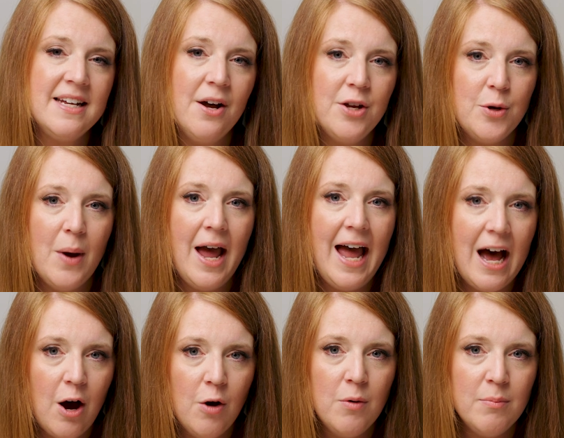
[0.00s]
tell you
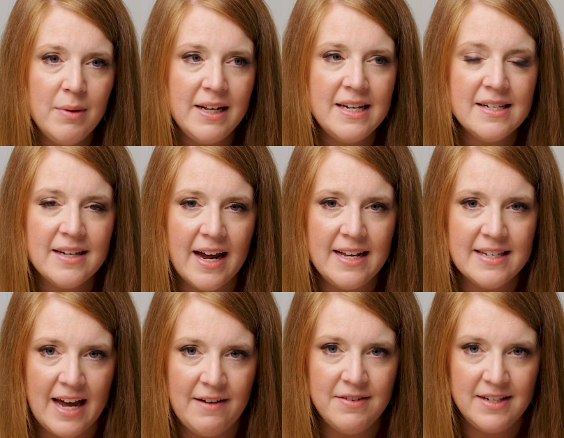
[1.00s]
how many sites
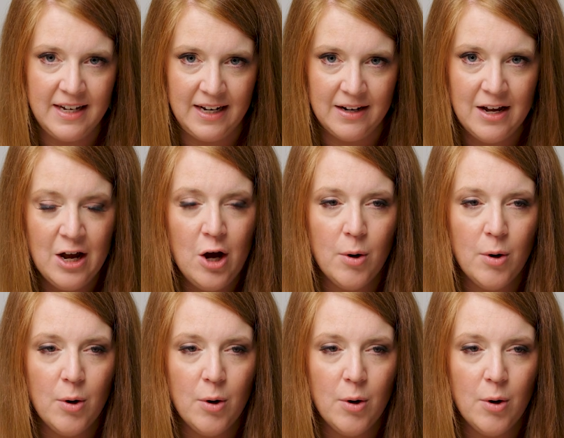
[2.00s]
I've seen